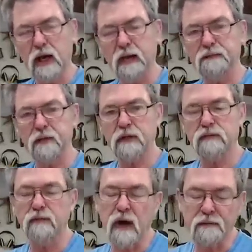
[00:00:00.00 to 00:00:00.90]
1/2
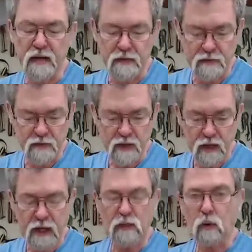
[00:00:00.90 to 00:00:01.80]
inch, 5/8,
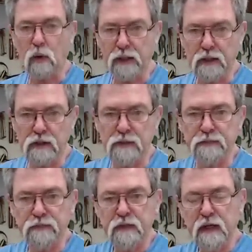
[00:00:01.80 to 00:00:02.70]
and 1/4 inch,